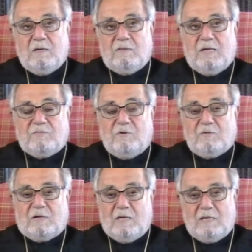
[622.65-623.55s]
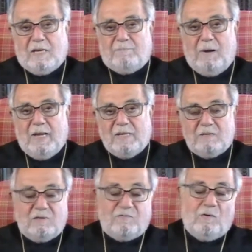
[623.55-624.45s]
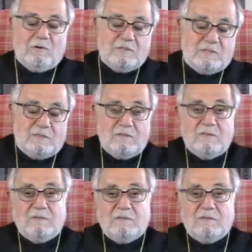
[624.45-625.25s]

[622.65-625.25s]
that they're kind of like buying a divorce.